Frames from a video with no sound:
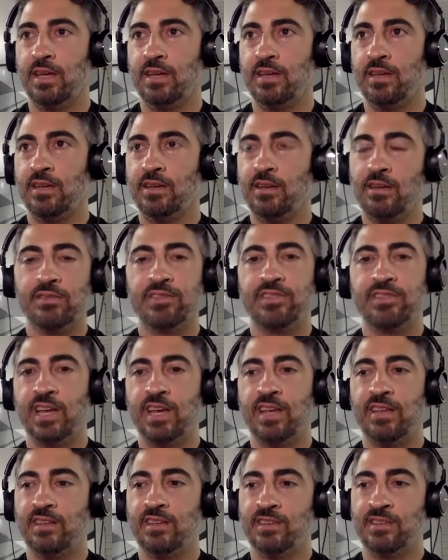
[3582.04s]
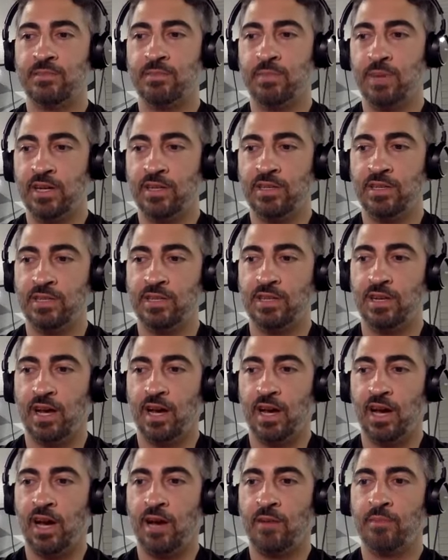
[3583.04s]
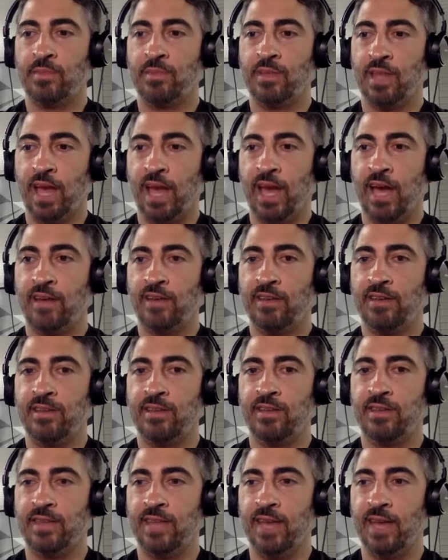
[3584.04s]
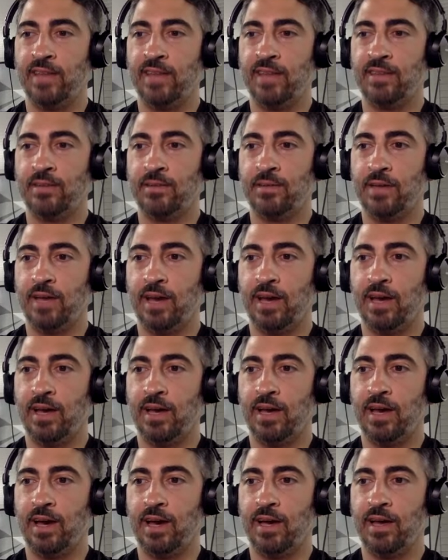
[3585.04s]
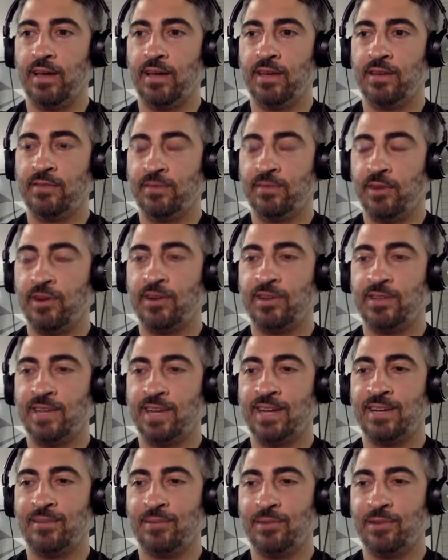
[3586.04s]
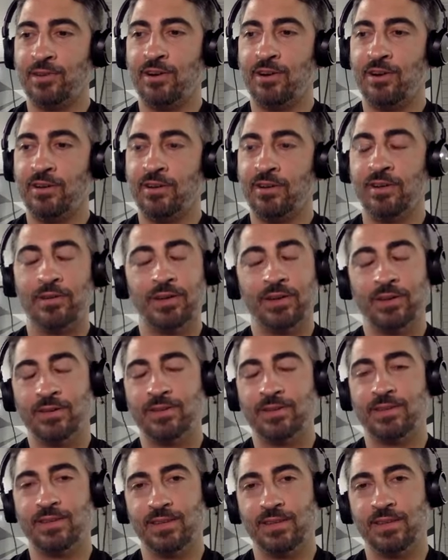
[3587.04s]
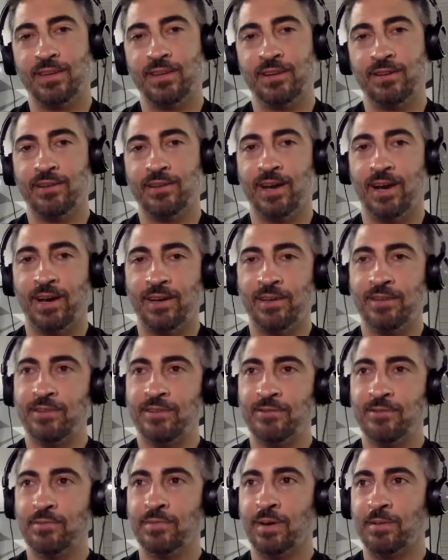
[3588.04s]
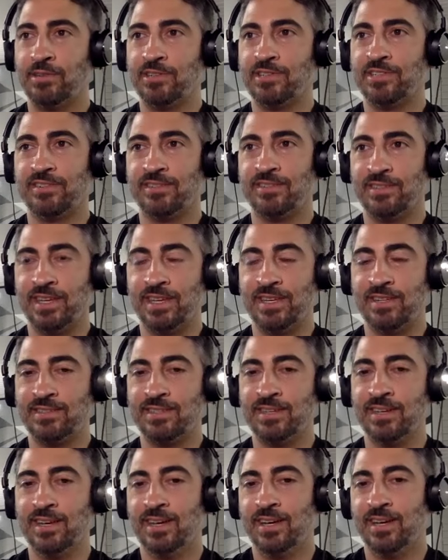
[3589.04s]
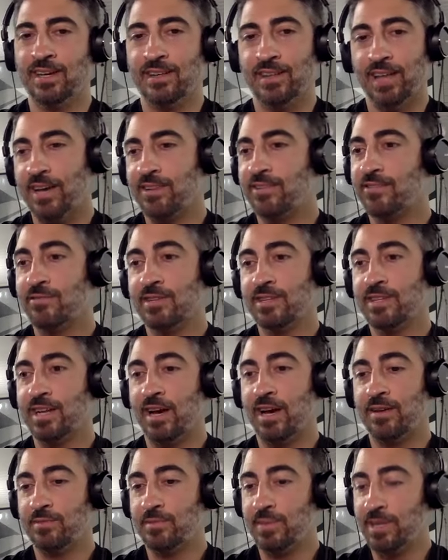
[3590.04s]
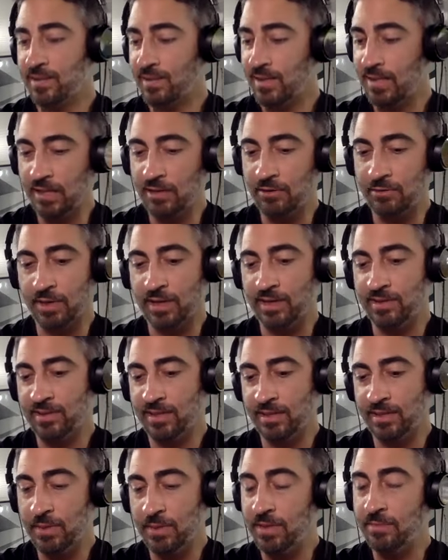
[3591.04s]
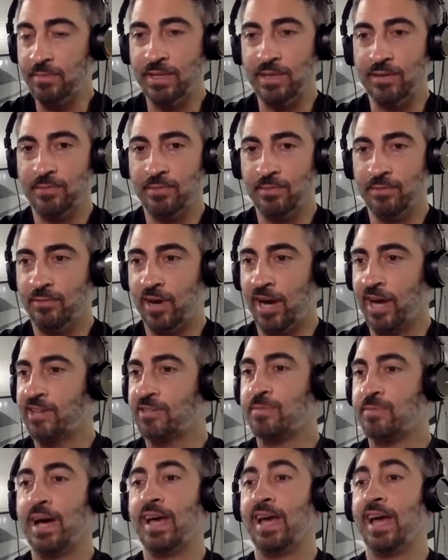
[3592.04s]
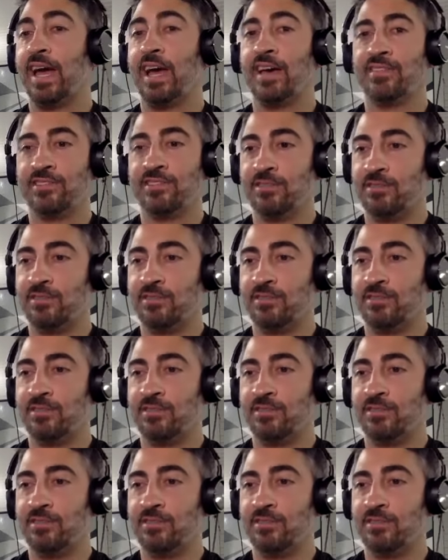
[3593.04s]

You don't say this much. I'm glad that as far as I can recall, and it's, you know, I do remember certain things. Last three times me and D-Lo raced, he beat me, waxed my ass.